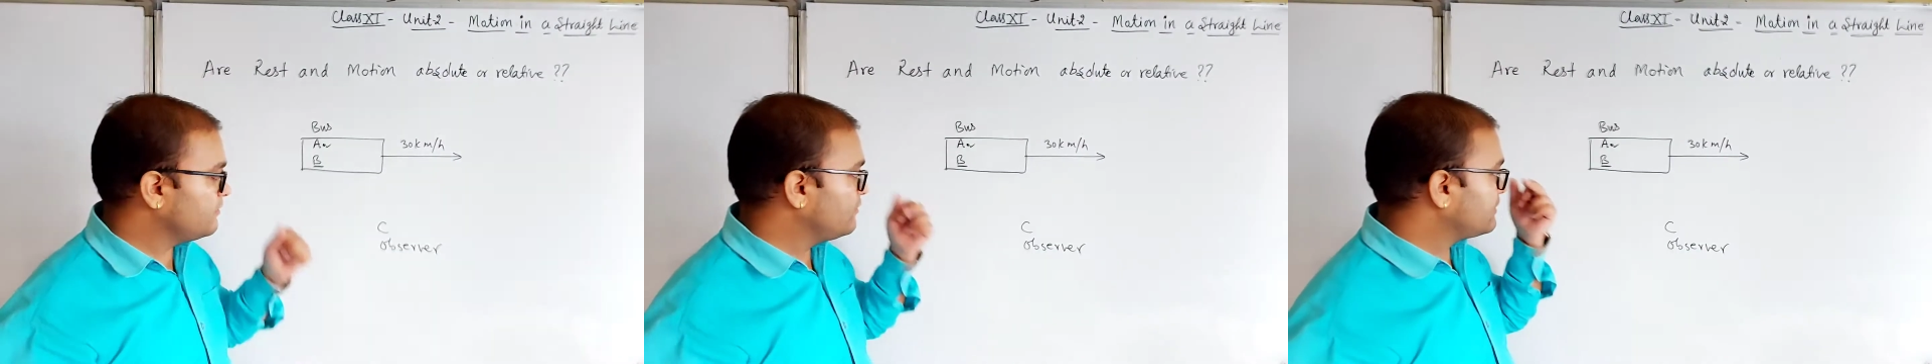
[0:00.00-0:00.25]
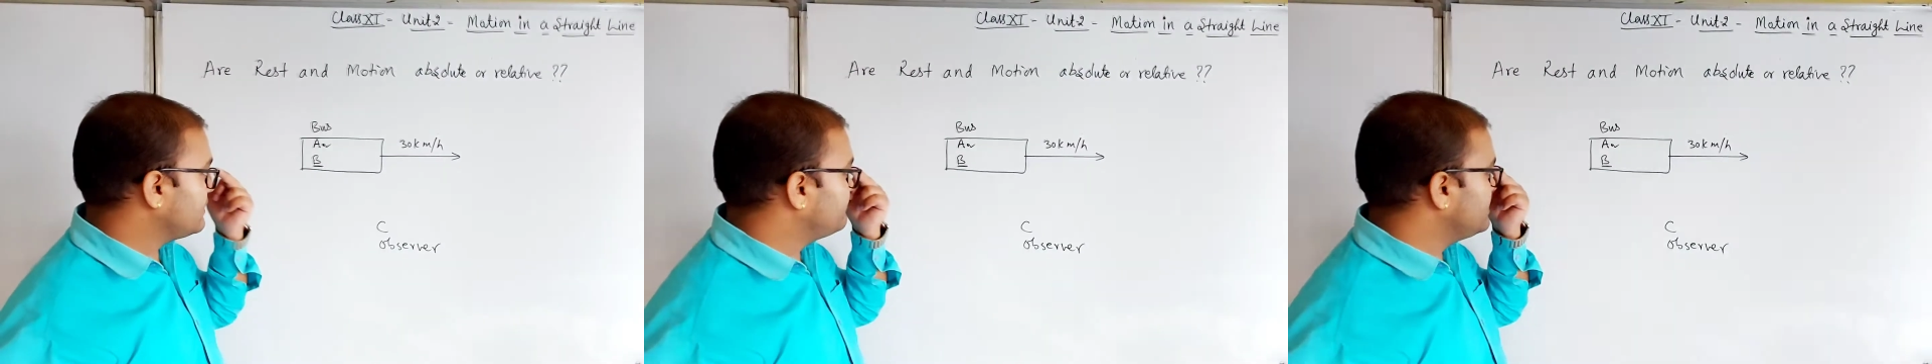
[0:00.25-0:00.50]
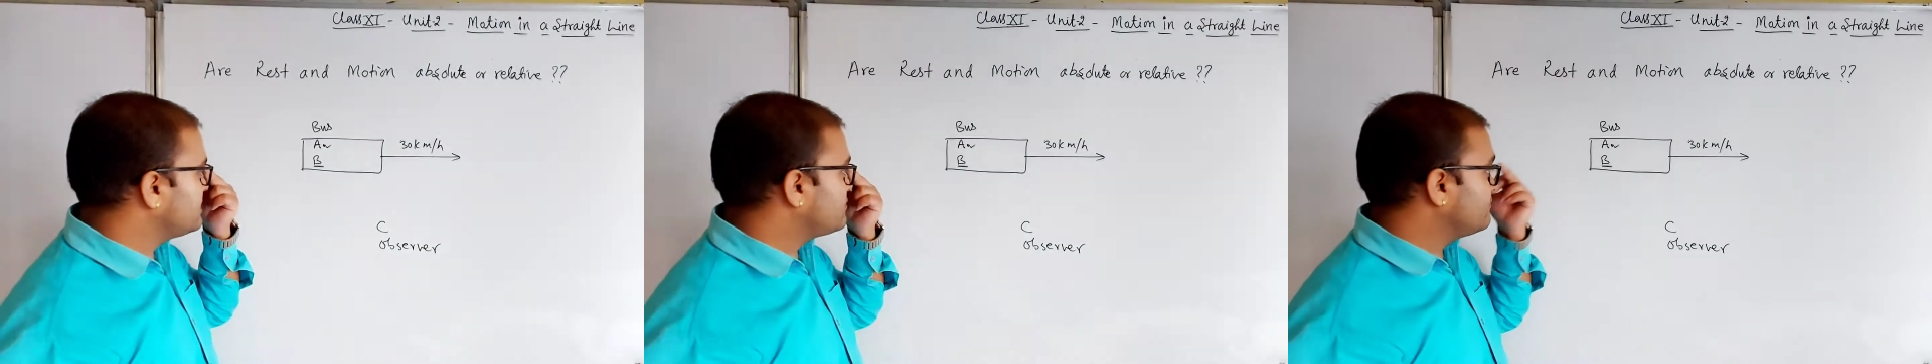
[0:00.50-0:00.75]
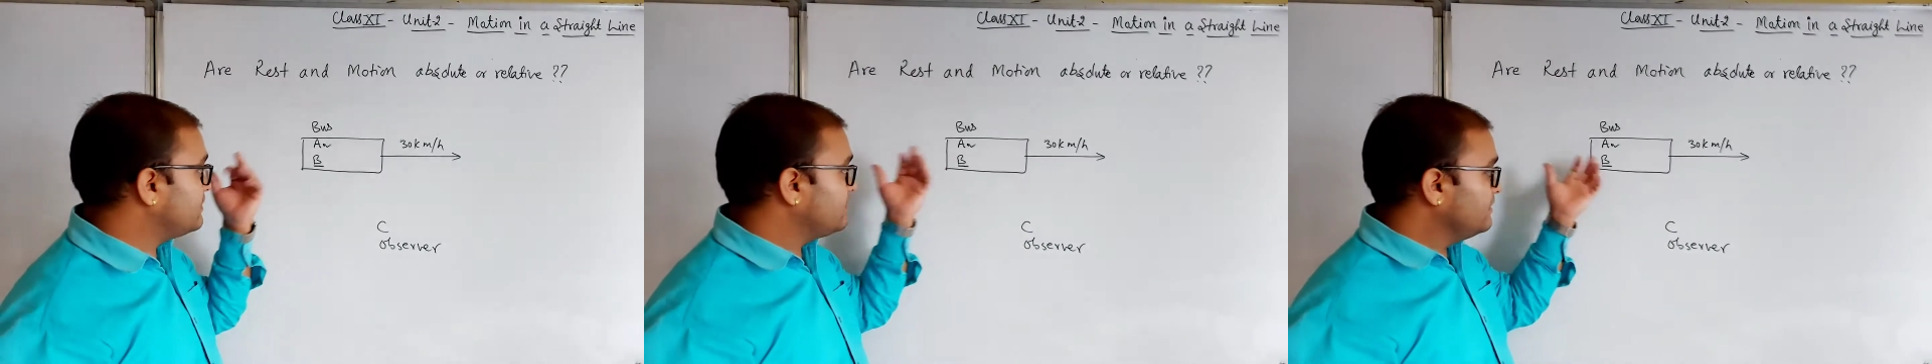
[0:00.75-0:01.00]
okay, means
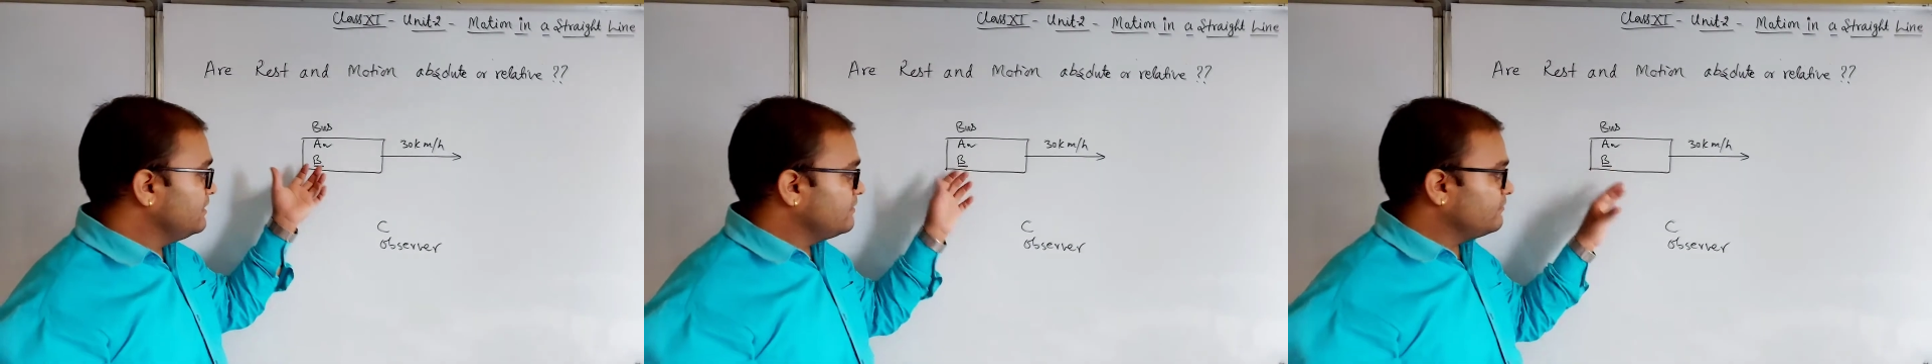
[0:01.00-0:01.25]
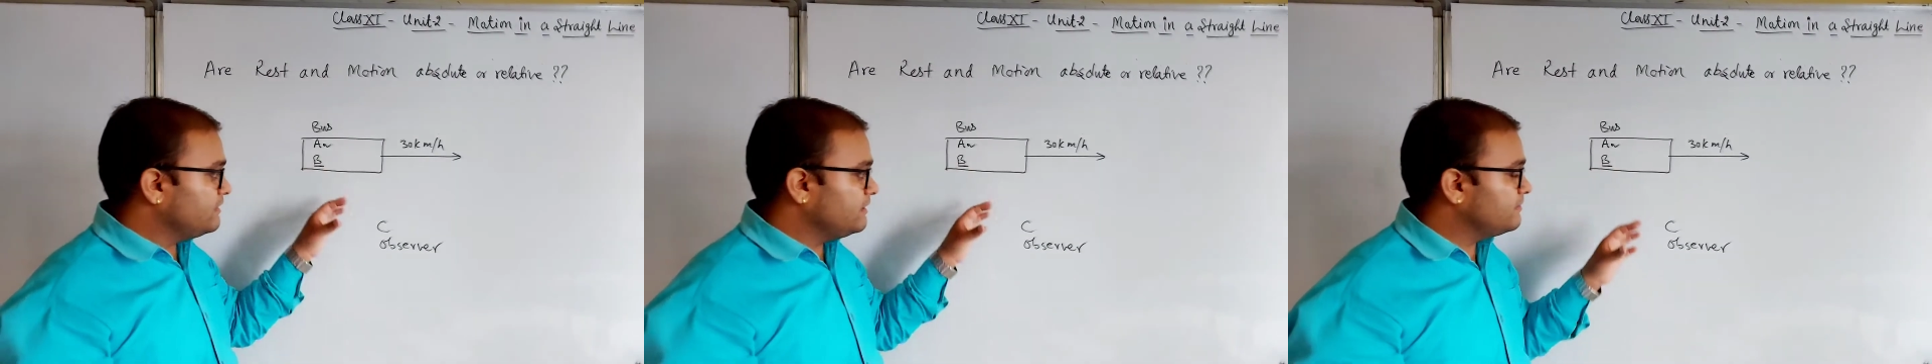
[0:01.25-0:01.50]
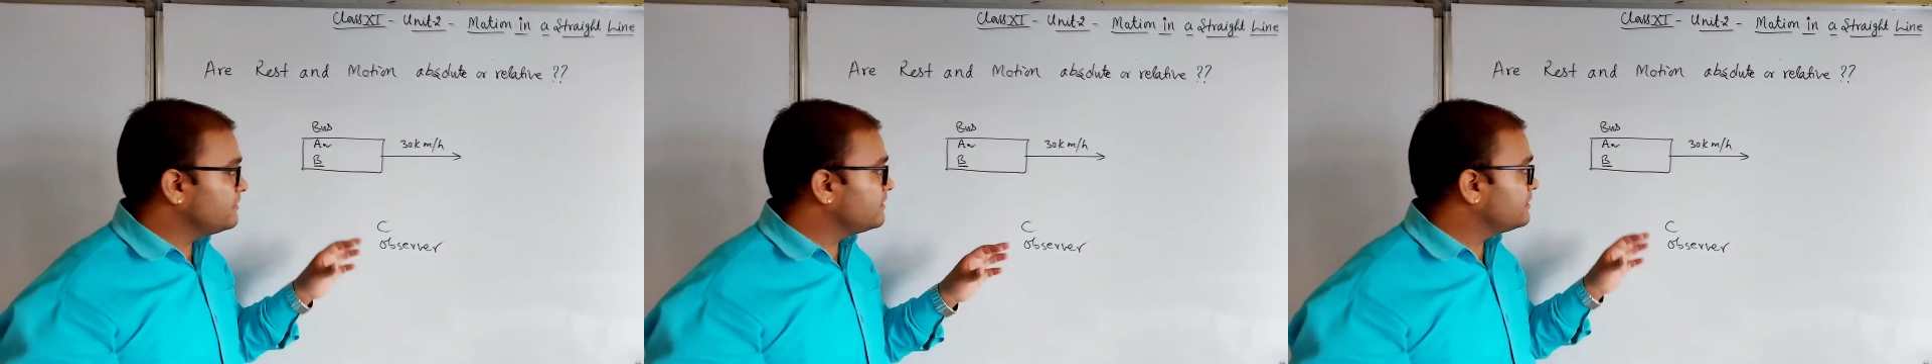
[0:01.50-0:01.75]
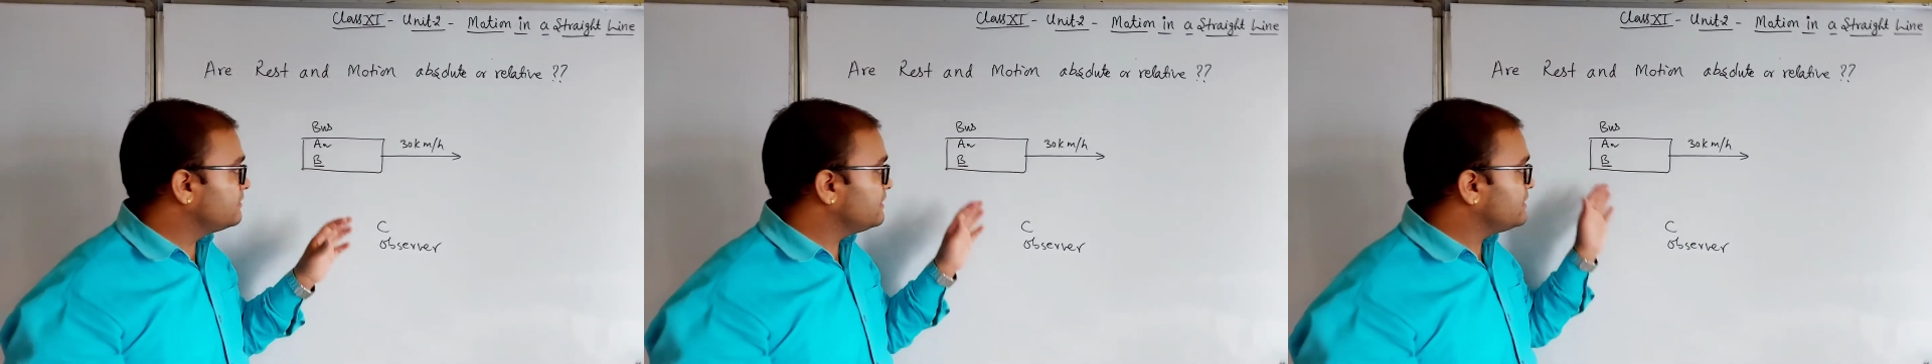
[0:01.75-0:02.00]

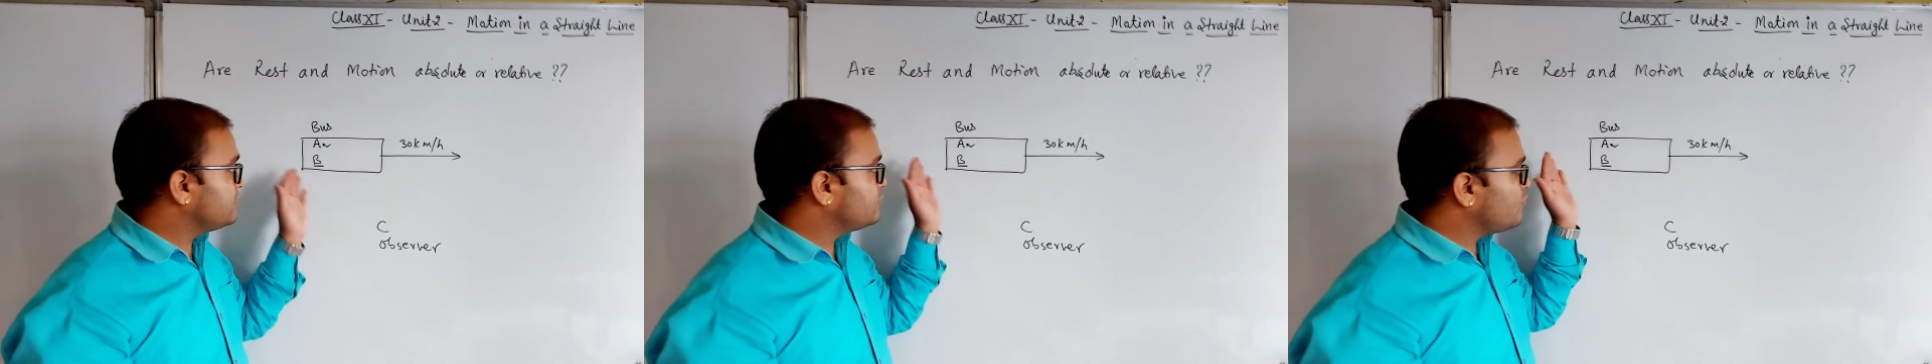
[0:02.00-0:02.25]
there is